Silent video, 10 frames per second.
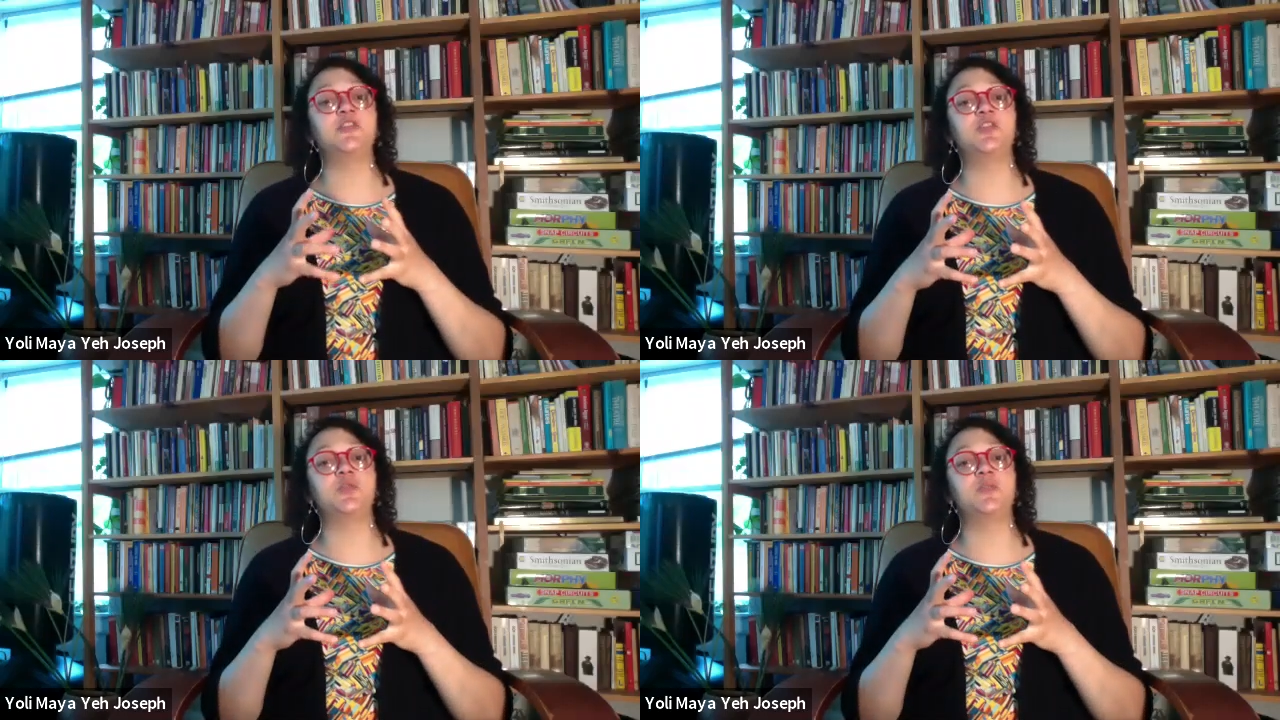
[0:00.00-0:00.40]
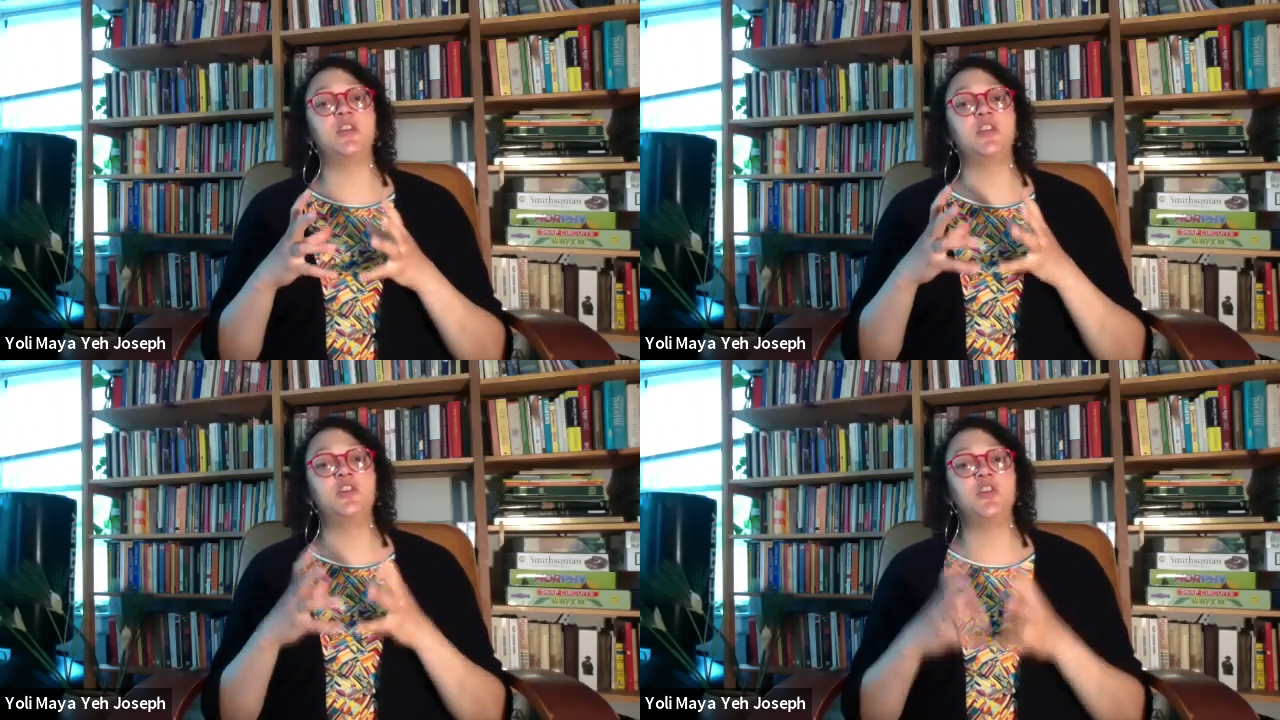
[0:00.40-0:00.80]
so
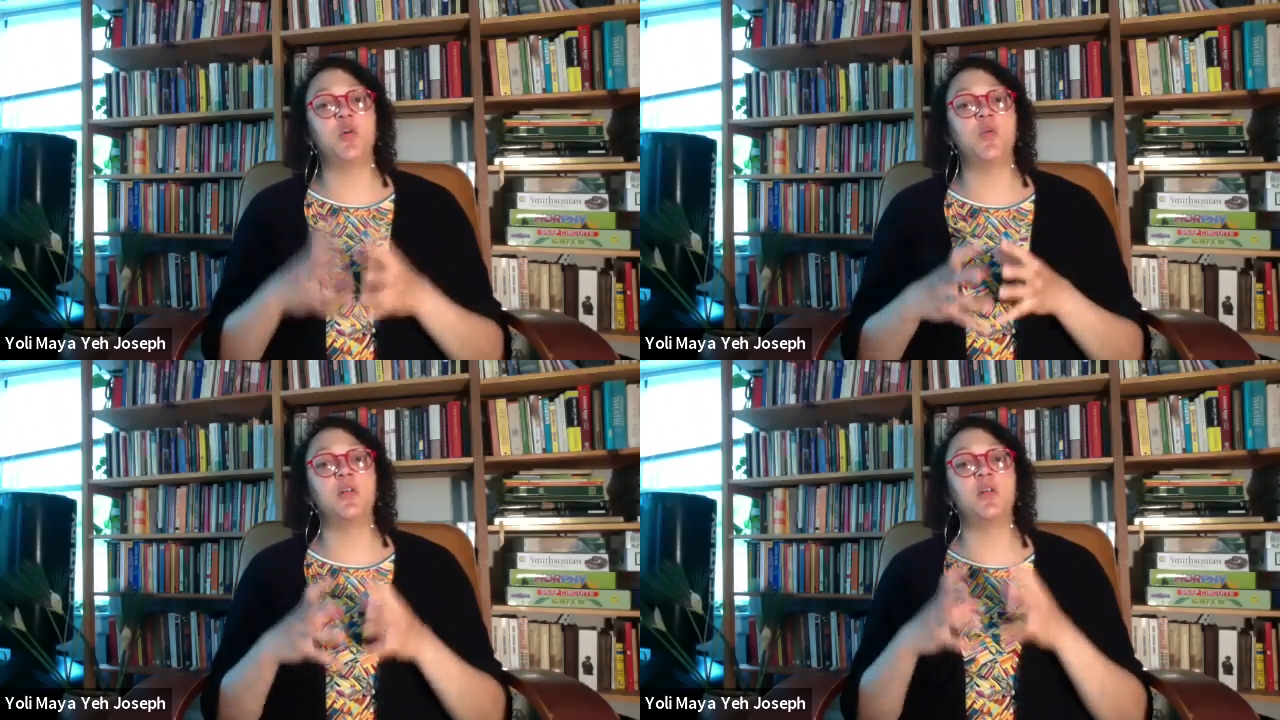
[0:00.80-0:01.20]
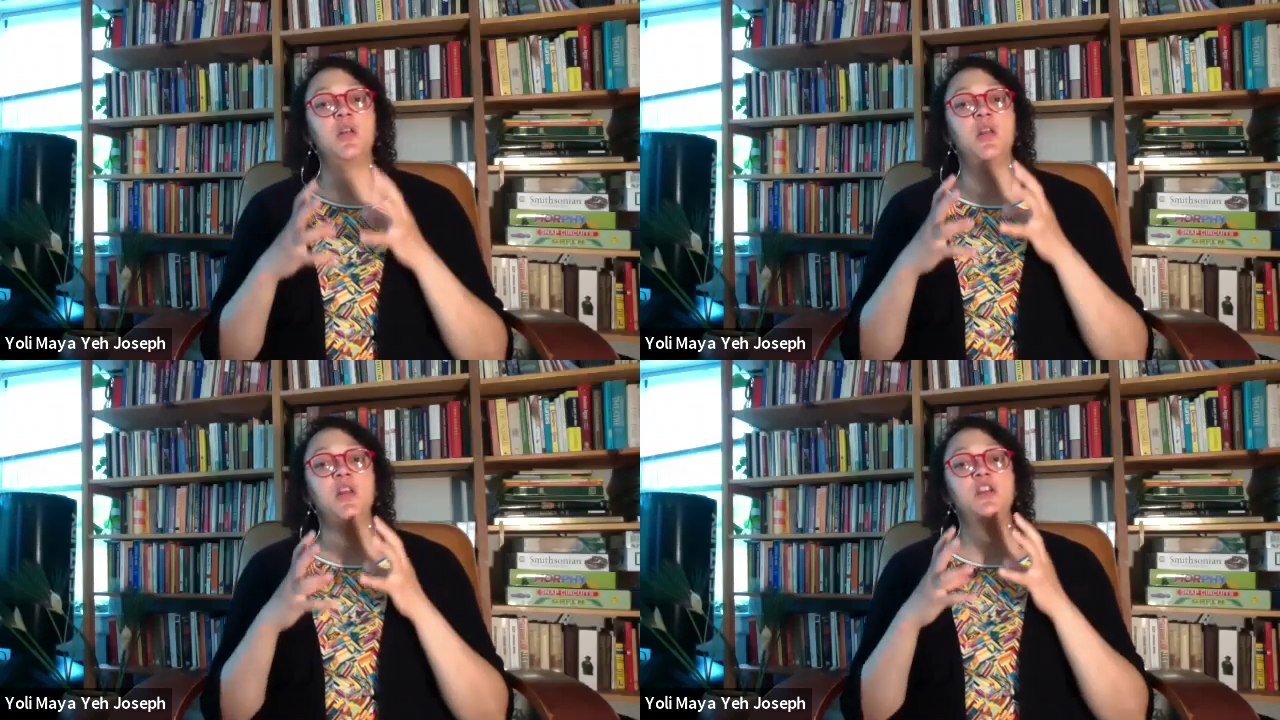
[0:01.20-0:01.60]
that
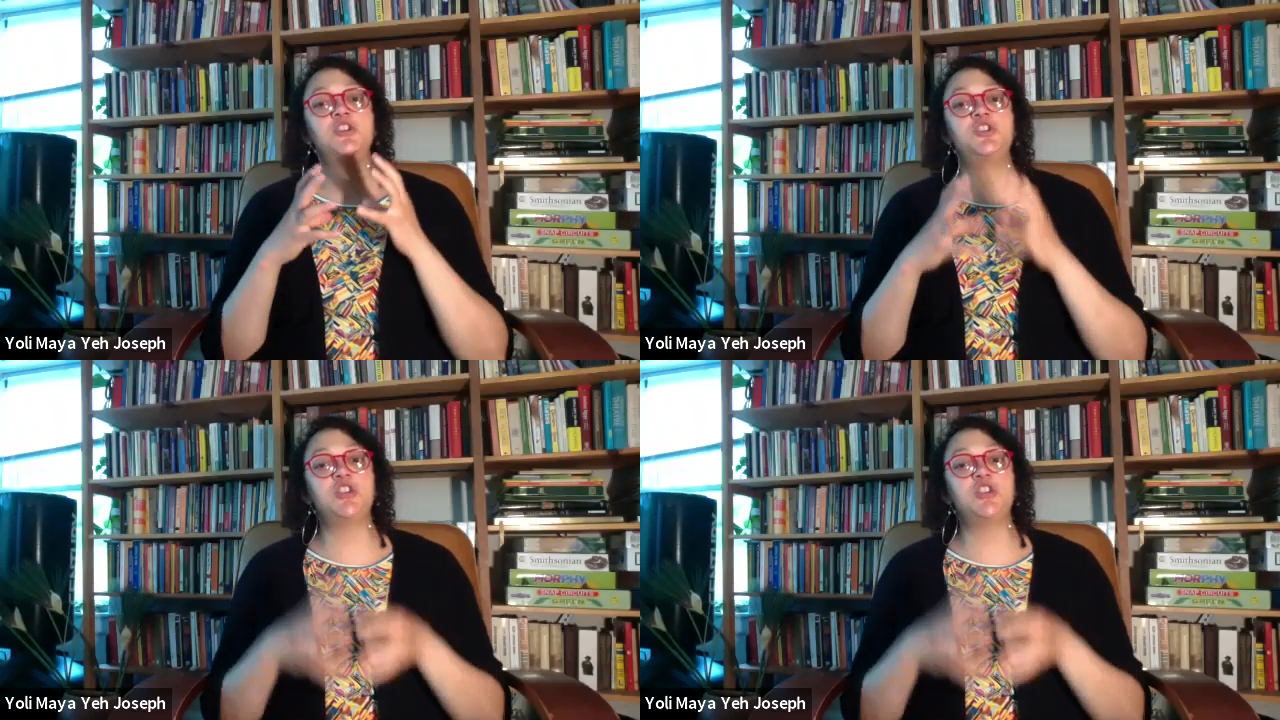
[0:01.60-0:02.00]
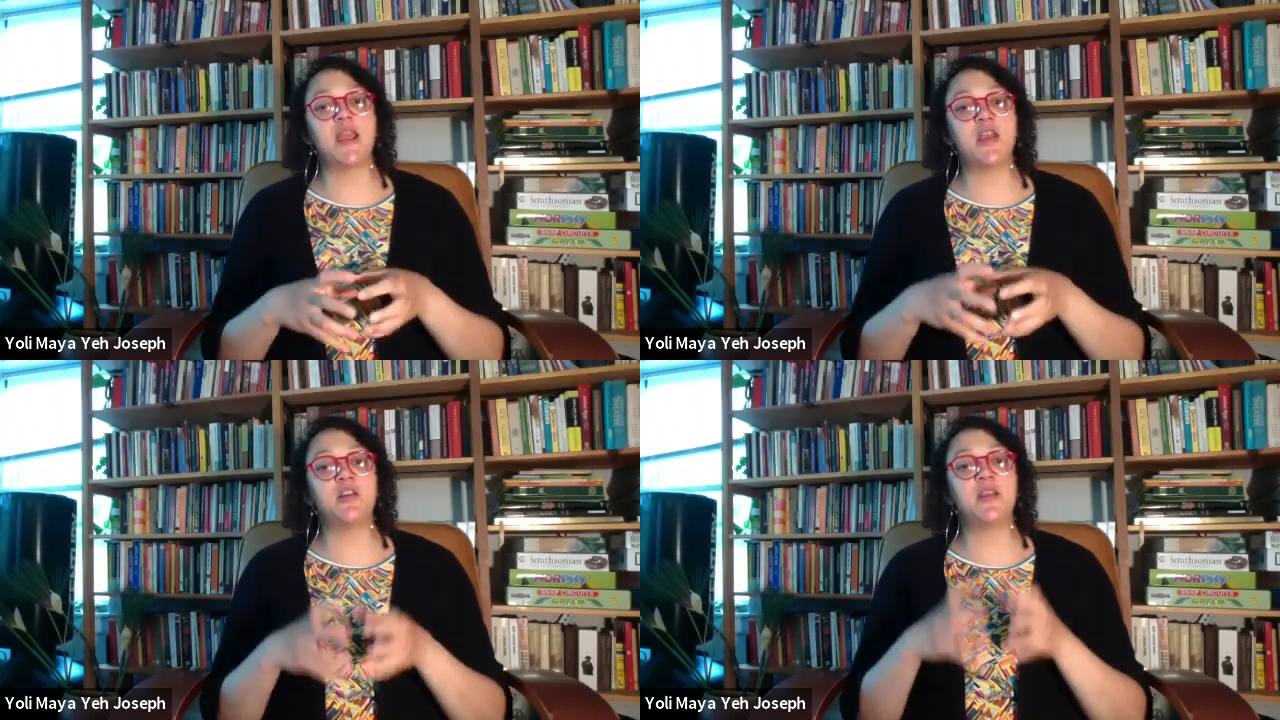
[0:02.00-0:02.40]
your
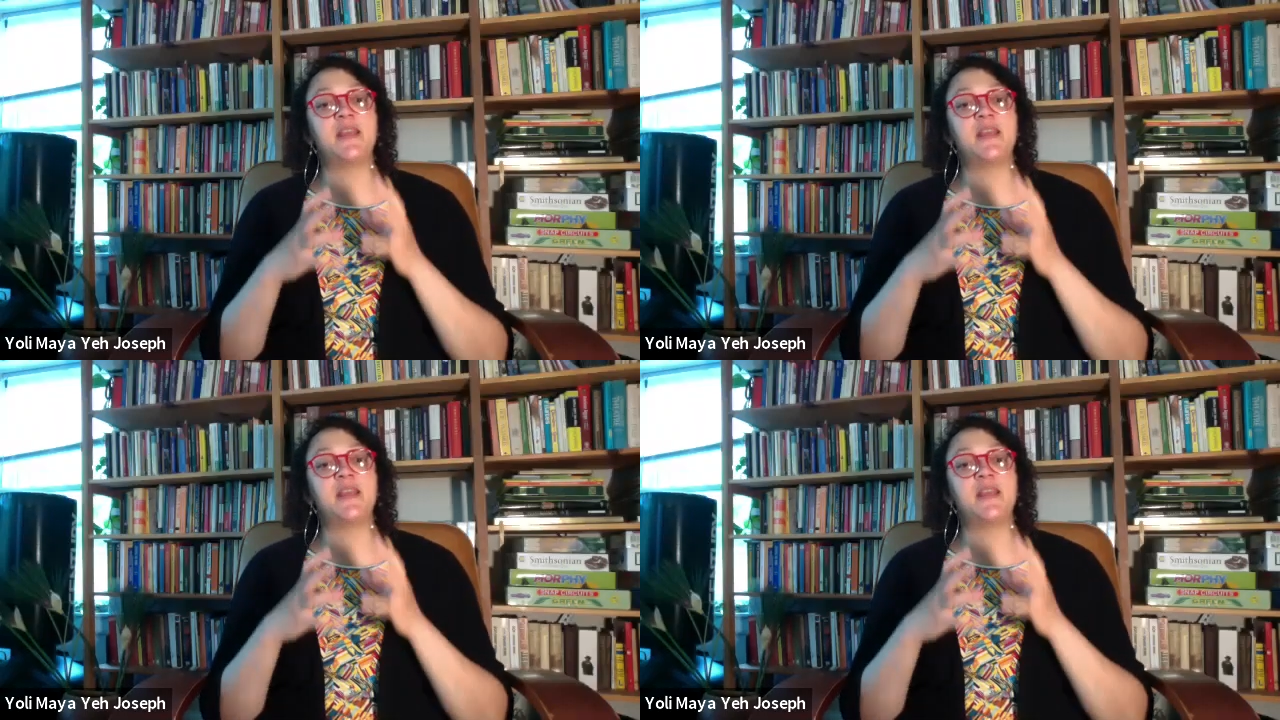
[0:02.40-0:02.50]
shared